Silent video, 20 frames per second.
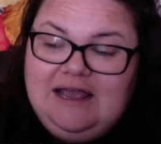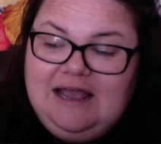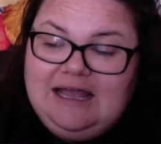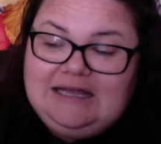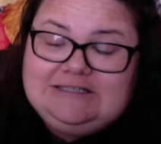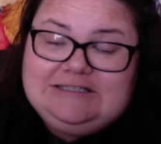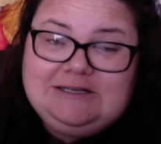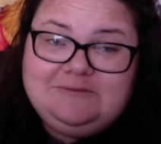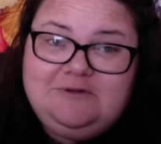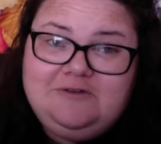
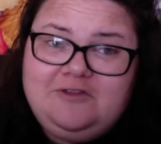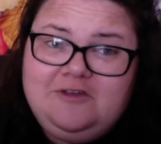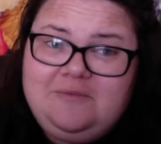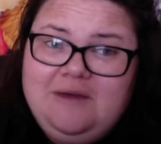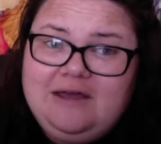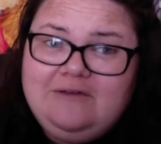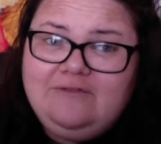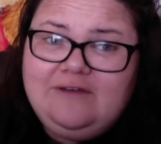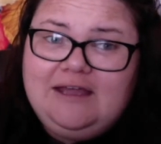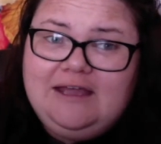And some of them
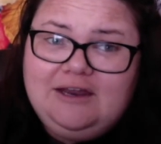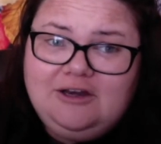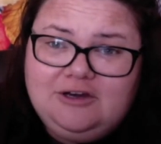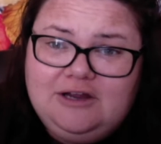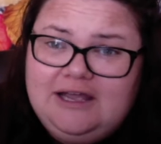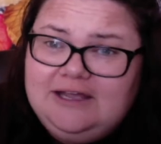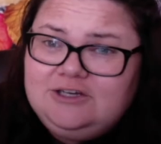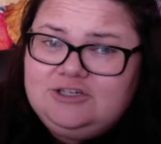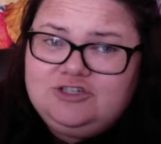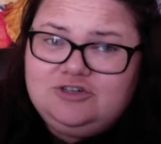have in
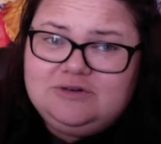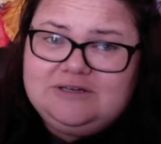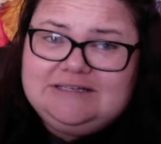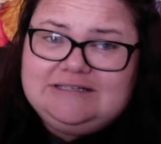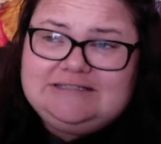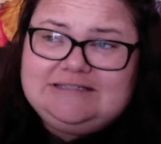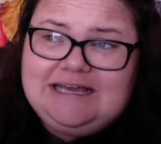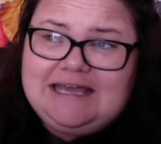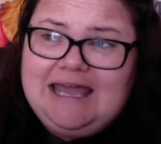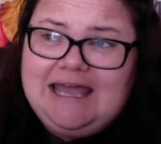
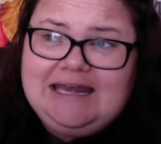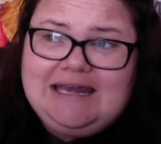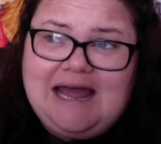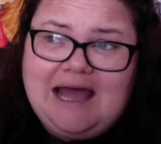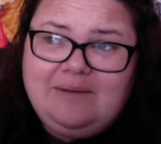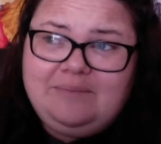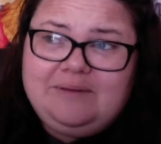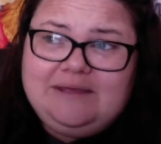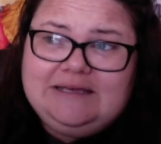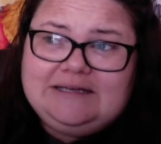injuries that
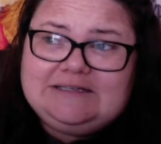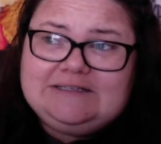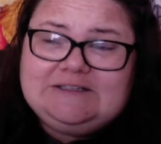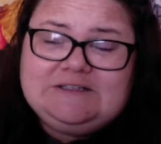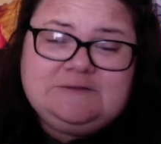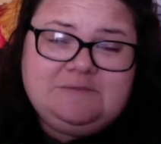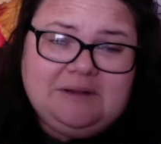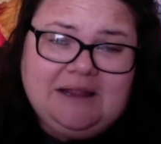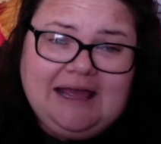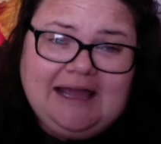cannot be
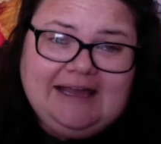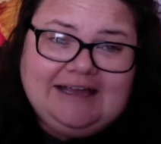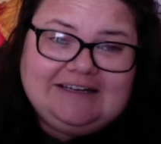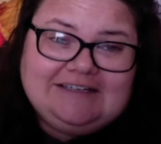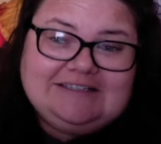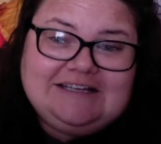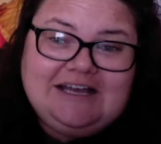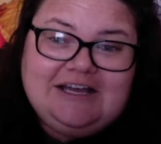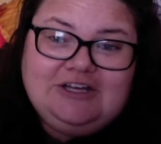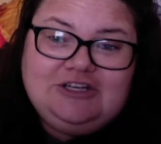explained.